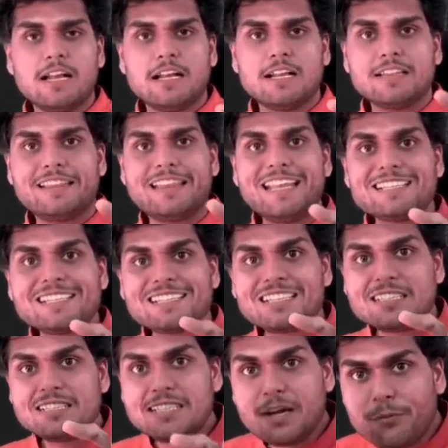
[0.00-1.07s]
this is a
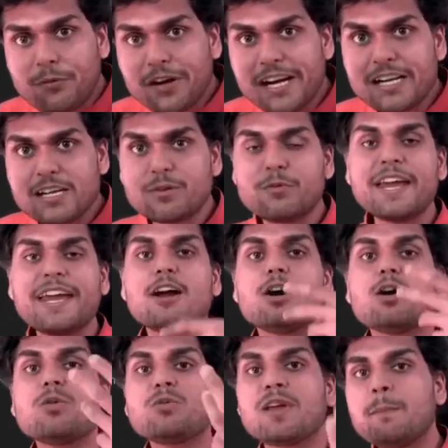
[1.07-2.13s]
different way
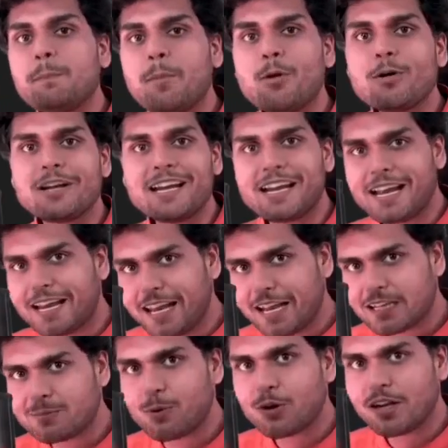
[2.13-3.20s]
of importing and
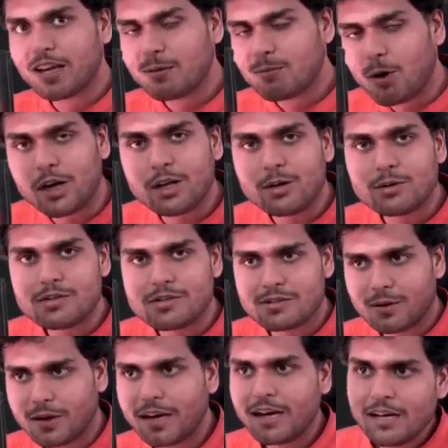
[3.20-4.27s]
exporting modules.
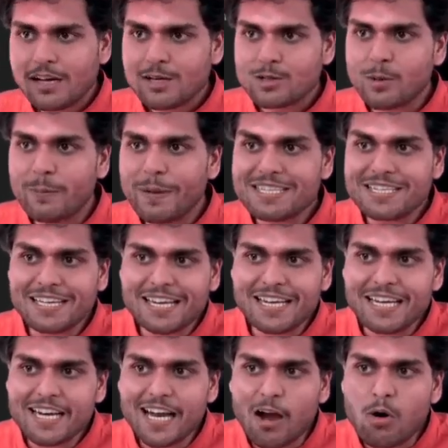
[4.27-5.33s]
Okay, so basically
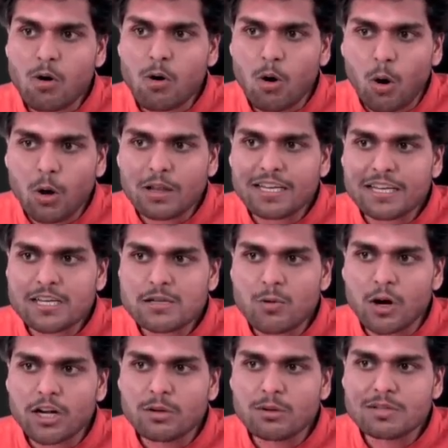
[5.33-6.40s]
now all these
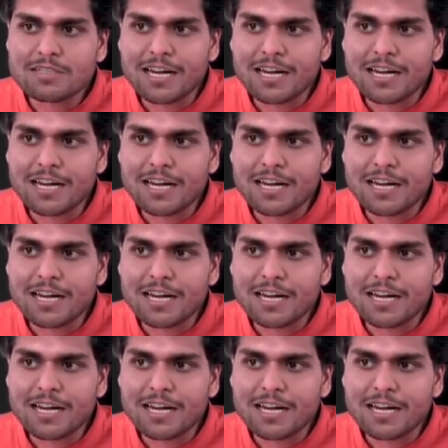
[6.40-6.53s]
modules are